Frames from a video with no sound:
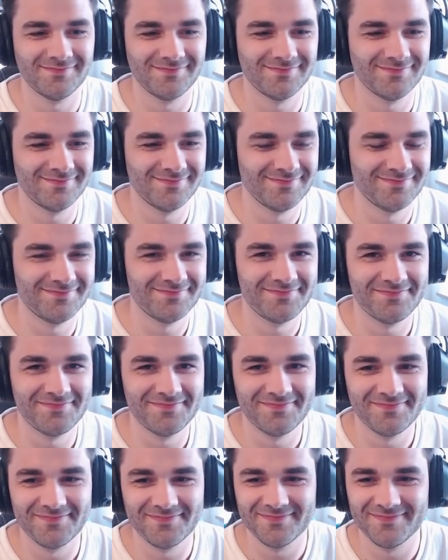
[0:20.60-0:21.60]

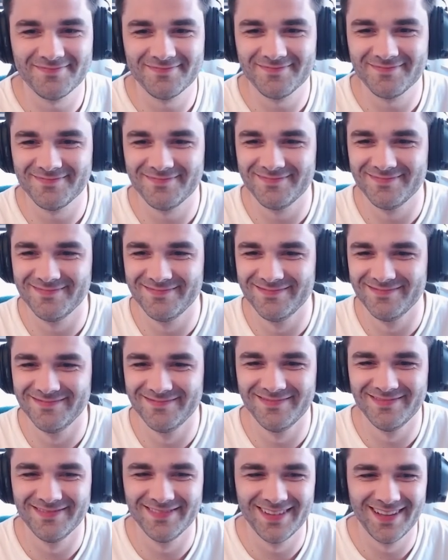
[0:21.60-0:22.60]

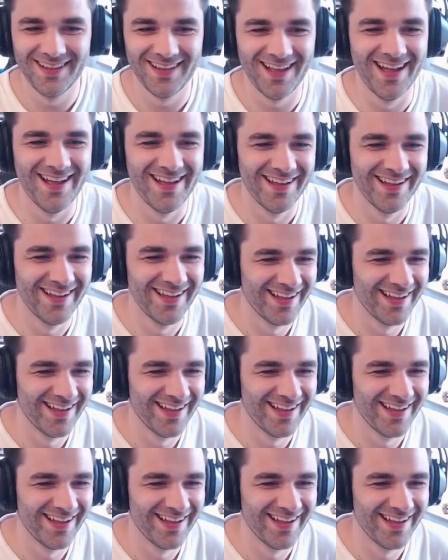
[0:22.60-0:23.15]
(silent)